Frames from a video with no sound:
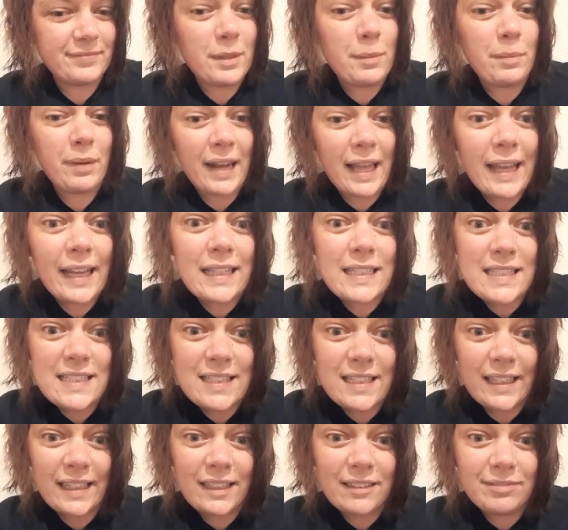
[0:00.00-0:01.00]
But I can
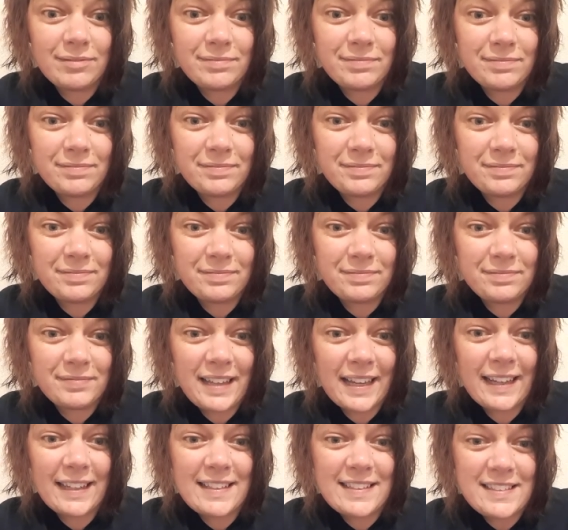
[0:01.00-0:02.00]
see.
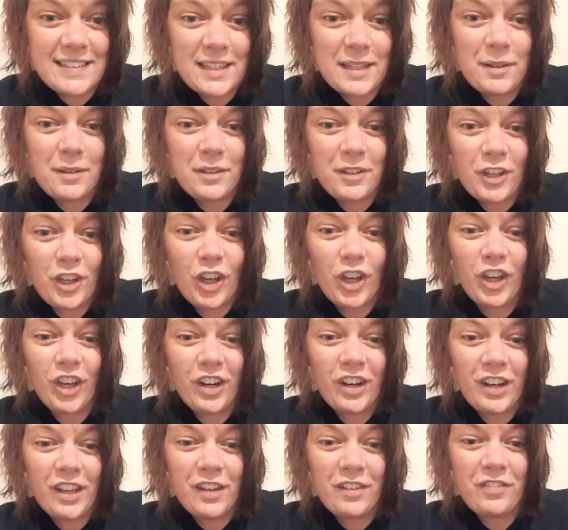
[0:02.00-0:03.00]
I can see good
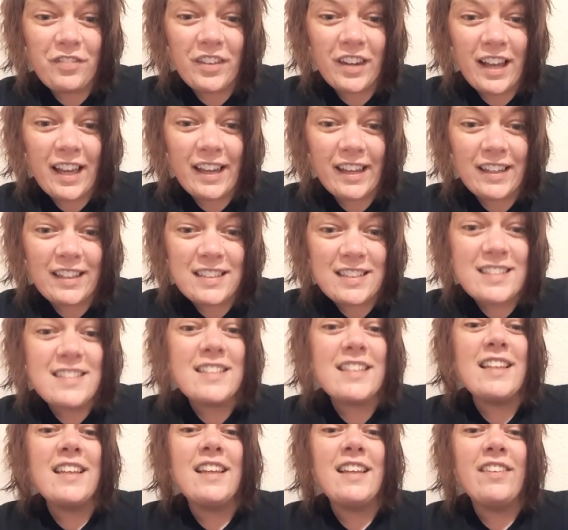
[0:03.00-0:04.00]
enough that I can
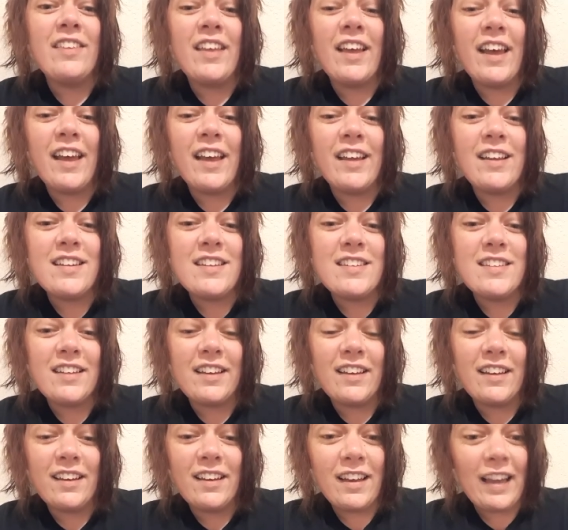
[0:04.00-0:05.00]
see that
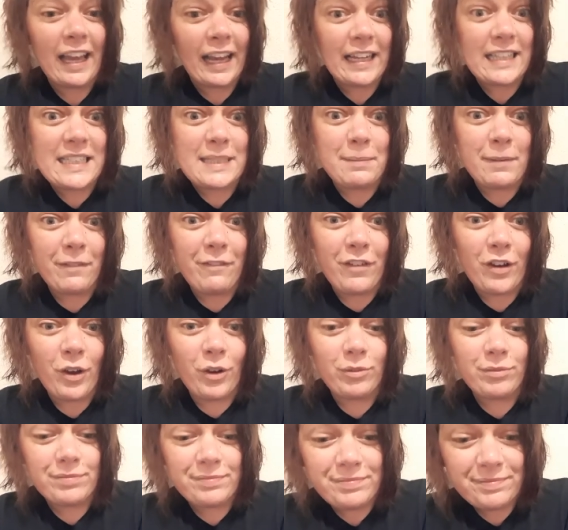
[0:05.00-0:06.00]
I can see my
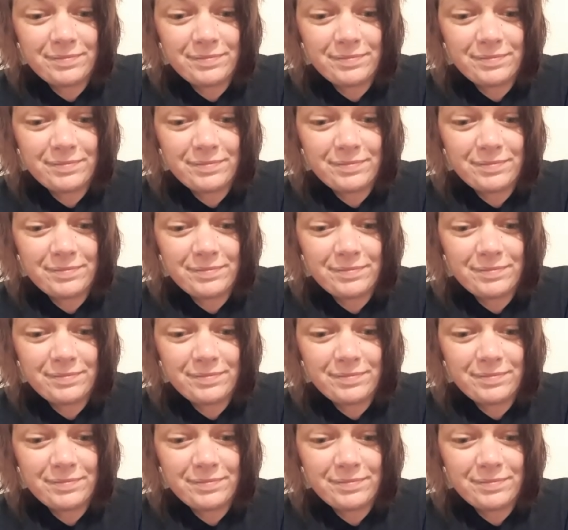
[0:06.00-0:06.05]
phone.